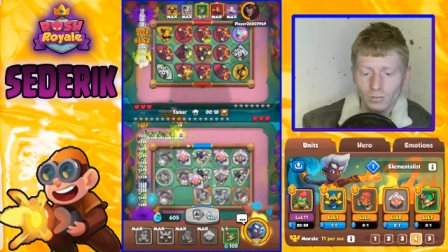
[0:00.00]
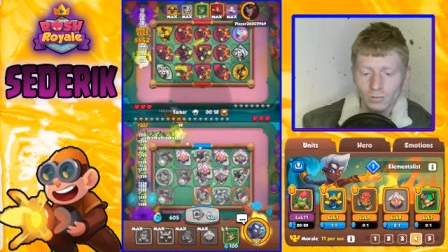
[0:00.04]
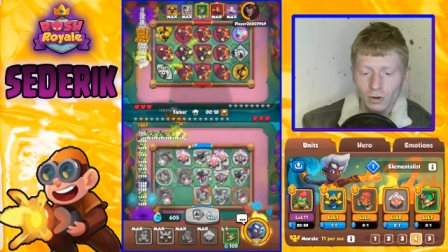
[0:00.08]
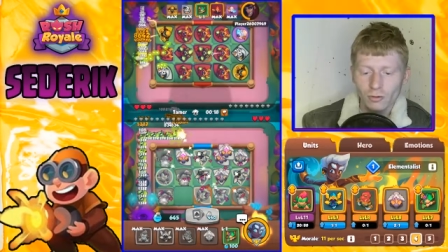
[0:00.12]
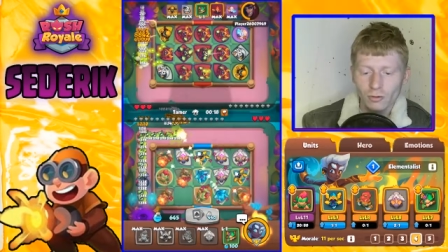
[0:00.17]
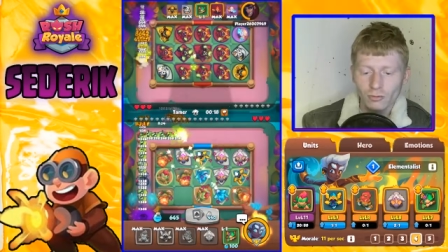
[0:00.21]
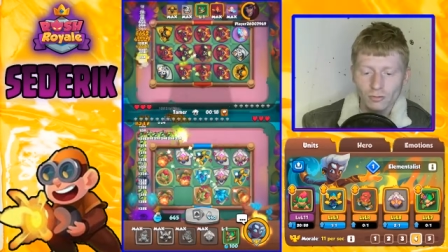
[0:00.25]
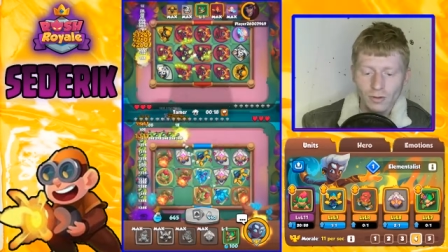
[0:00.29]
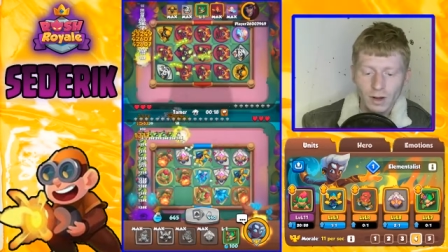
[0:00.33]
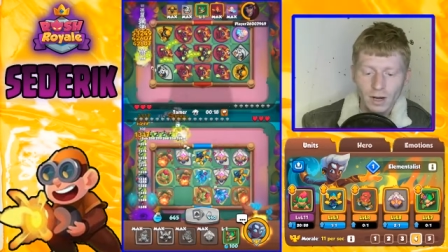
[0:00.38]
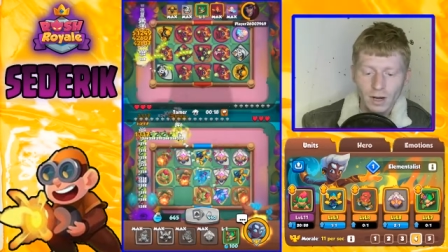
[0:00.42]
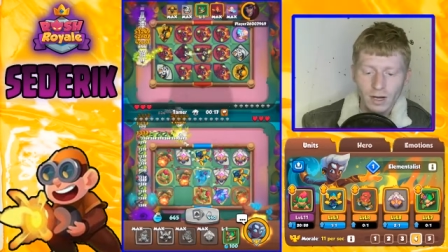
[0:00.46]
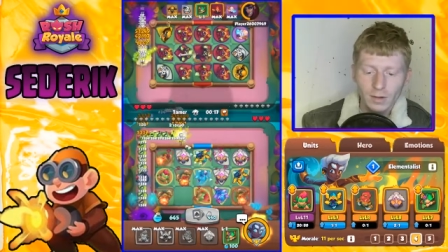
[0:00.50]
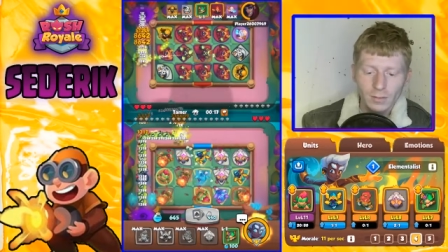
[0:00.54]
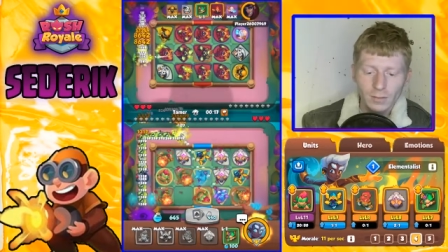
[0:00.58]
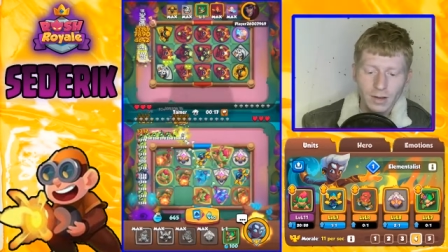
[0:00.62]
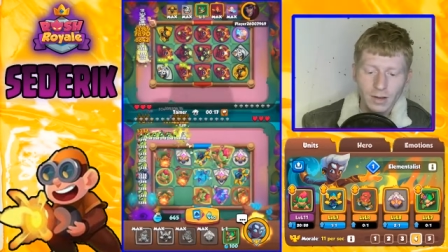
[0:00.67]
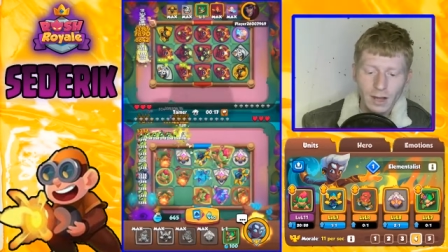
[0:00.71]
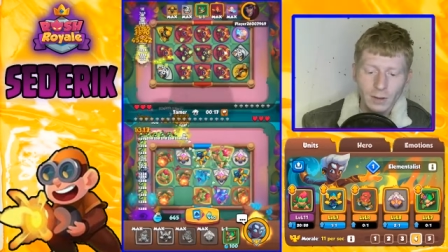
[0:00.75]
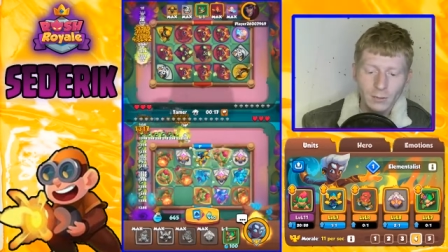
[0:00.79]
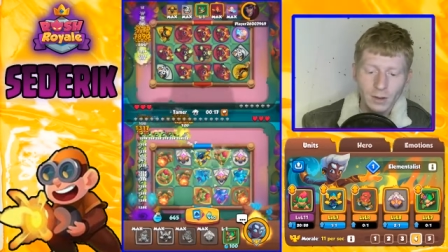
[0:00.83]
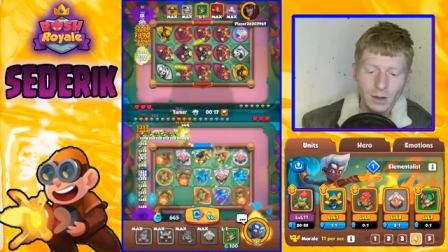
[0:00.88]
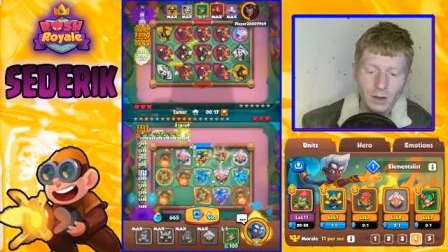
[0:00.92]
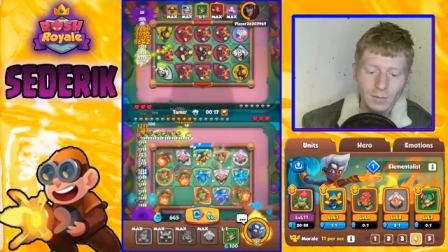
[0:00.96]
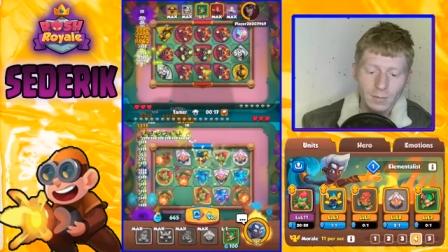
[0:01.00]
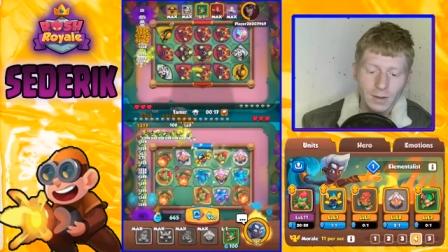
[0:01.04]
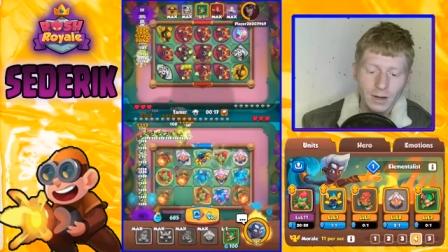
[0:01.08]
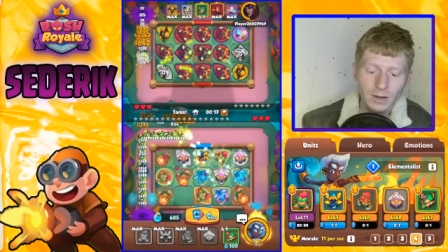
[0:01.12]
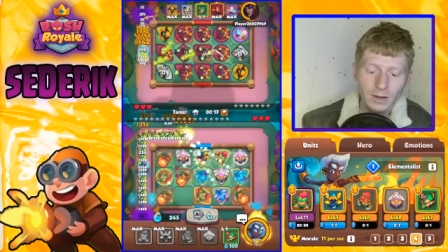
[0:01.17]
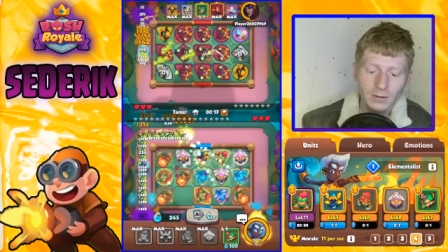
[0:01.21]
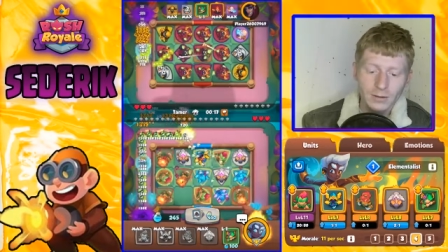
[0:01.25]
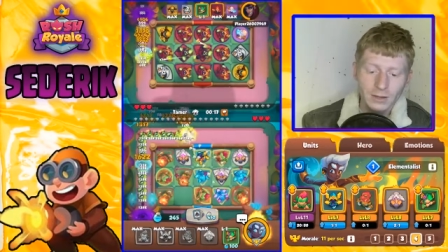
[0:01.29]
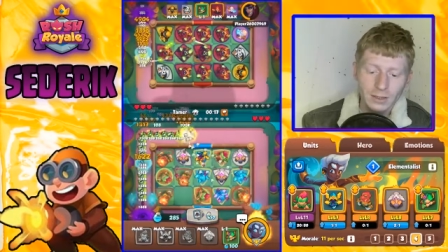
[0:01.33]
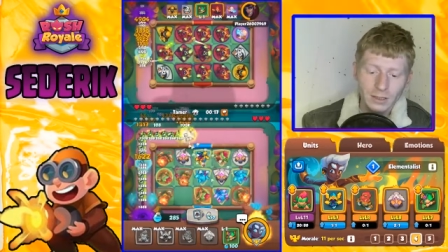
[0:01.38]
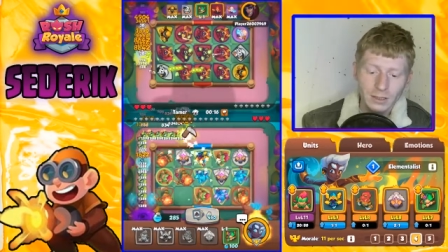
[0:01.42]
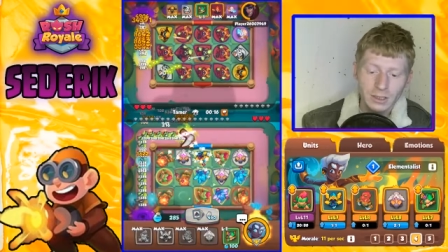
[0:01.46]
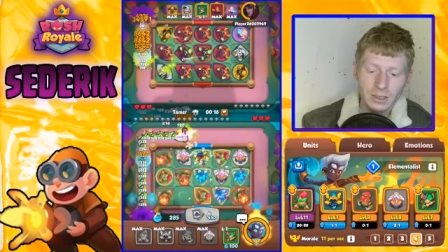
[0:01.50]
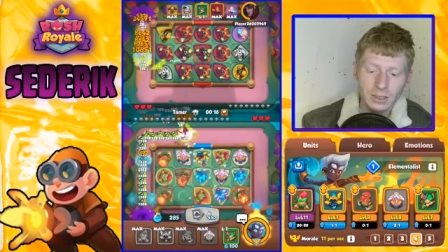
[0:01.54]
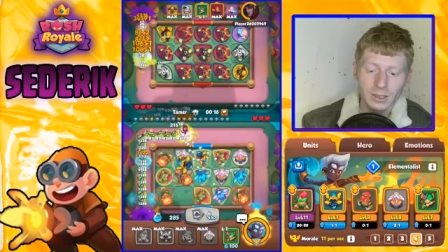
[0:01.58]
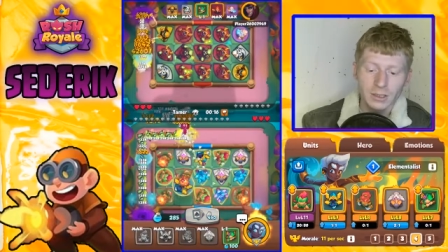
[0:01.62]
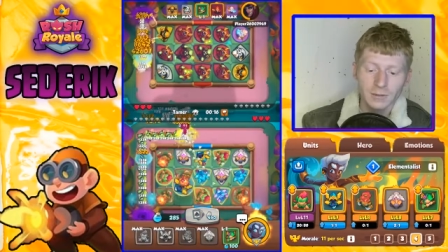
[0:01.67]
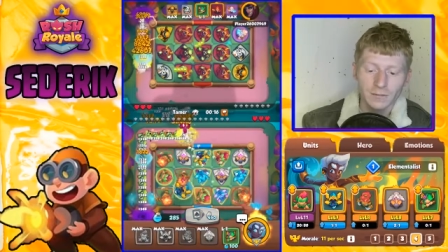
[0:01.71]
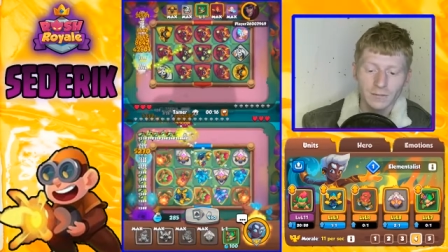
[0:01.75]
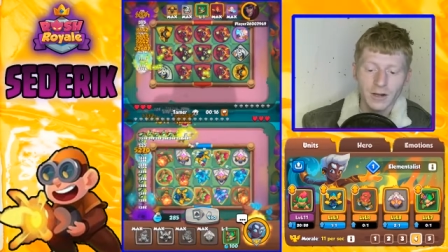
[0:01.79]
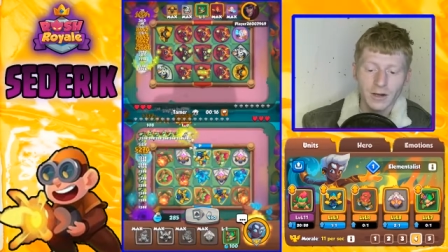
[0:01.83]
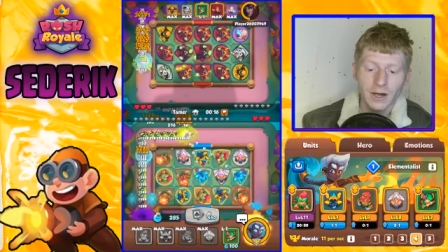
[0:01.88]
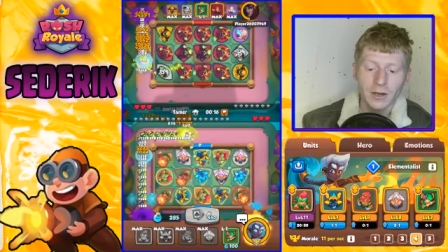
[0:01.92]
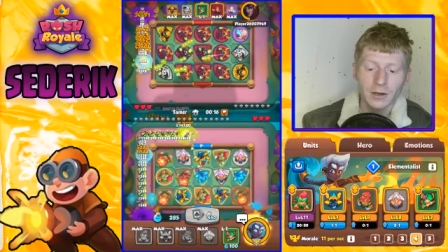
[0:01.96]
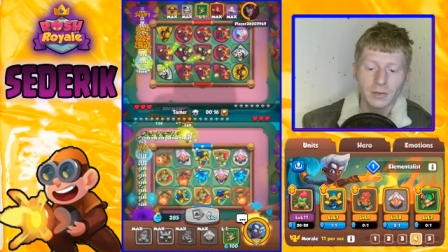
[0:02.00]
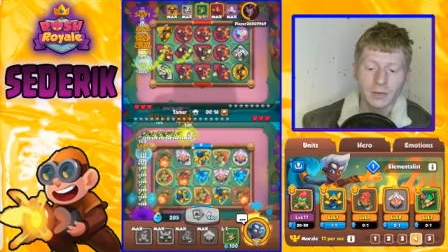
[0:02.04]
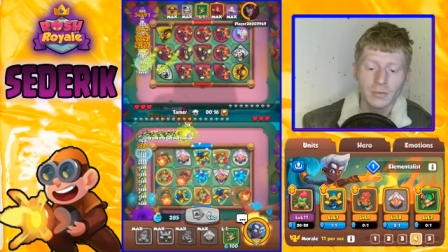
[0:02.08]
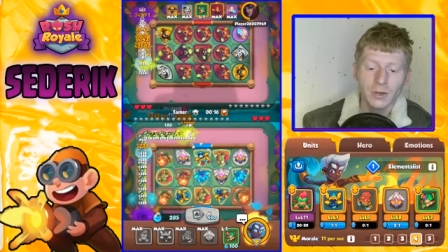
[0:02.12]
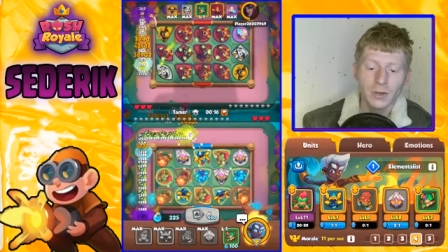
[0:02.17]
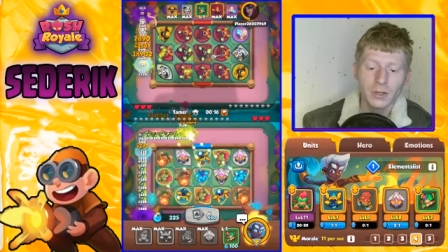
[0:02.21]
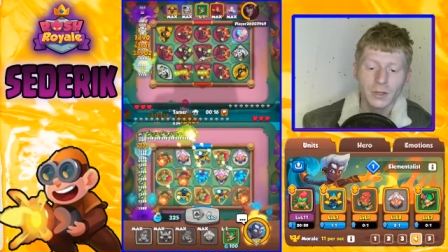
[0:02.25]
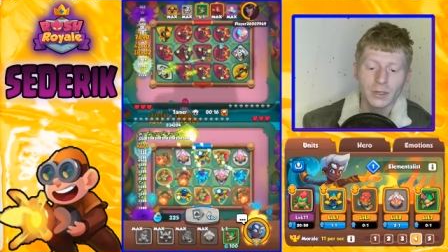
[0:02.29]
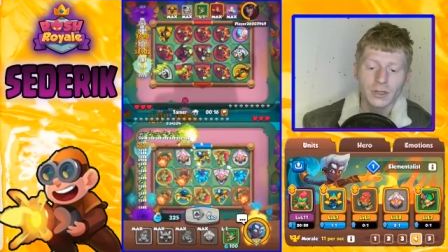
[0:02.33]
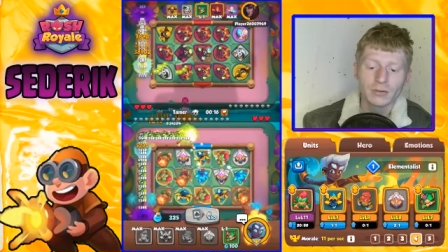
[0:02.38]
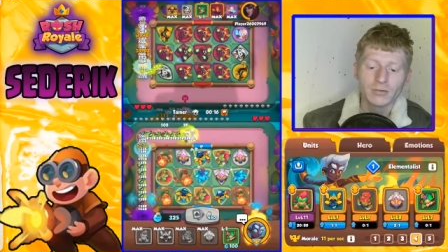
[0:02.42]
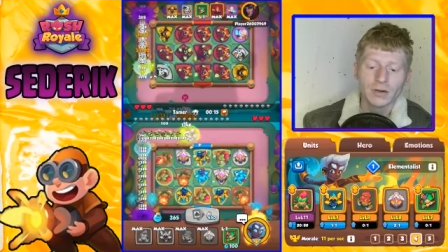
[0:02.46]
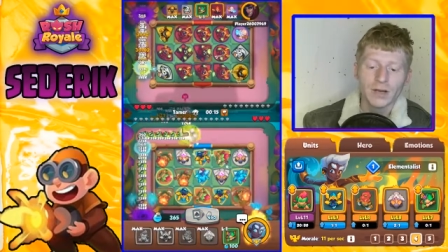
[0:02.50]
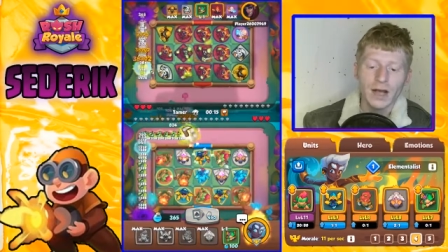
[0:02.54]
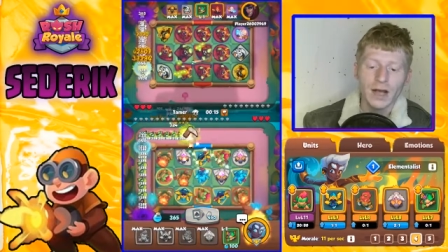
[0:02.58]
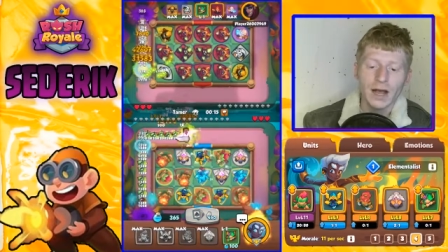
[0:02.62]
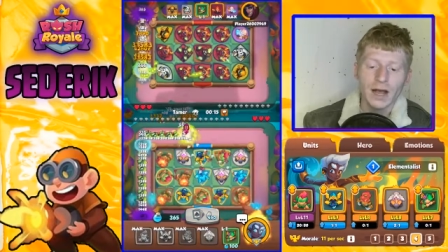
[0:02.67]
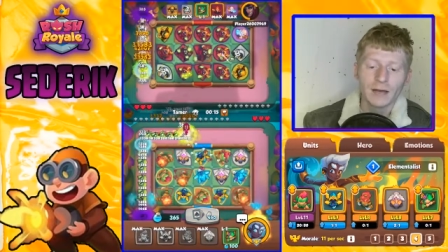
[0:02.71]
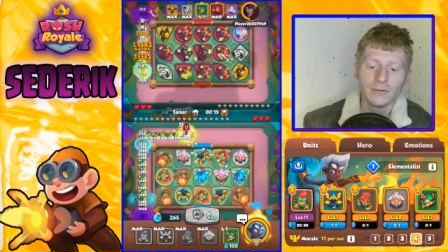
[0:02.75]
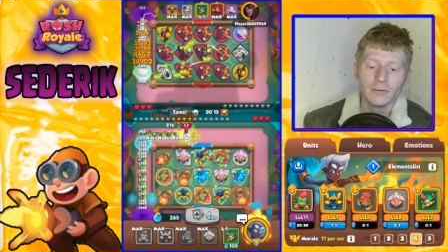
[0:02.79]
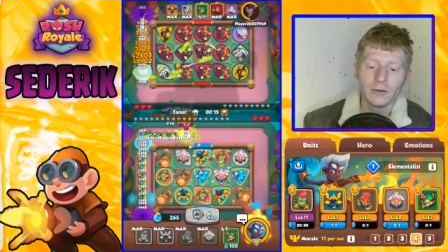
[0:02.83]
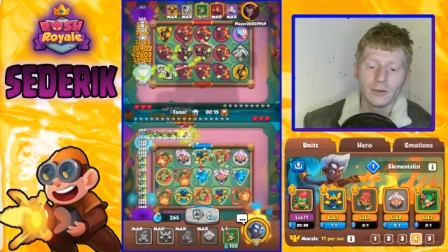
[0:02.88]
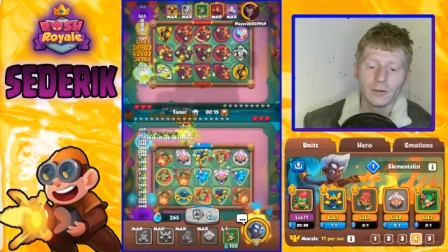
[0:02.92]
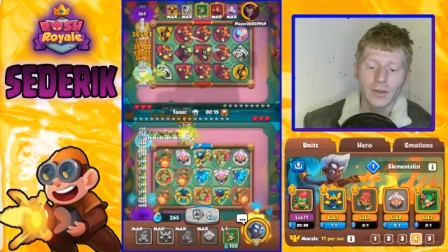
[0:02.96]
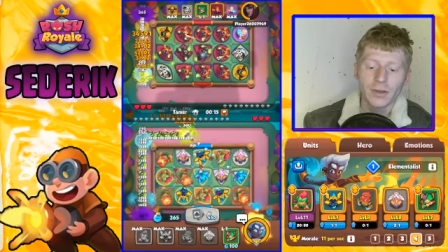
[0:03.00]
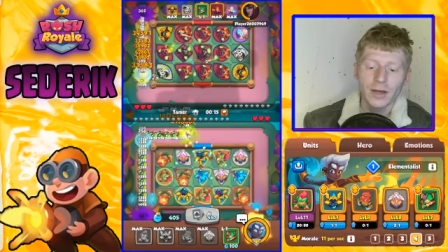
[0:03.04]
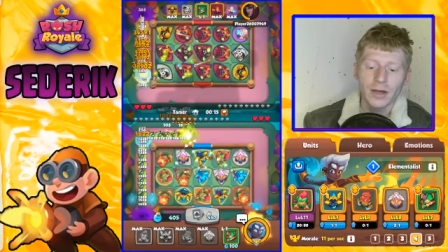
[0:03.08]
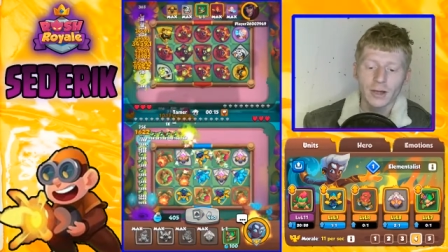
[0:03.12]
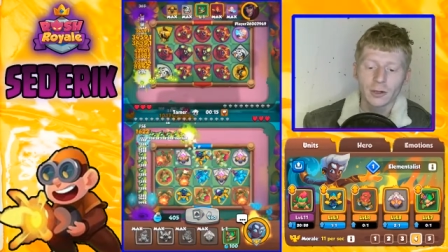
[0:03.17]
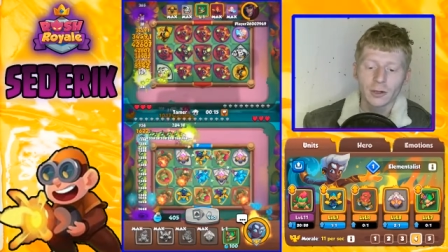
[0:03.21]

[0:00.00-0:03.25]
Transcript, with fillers: great, but there we go, managing to find a merge three Ivy up there.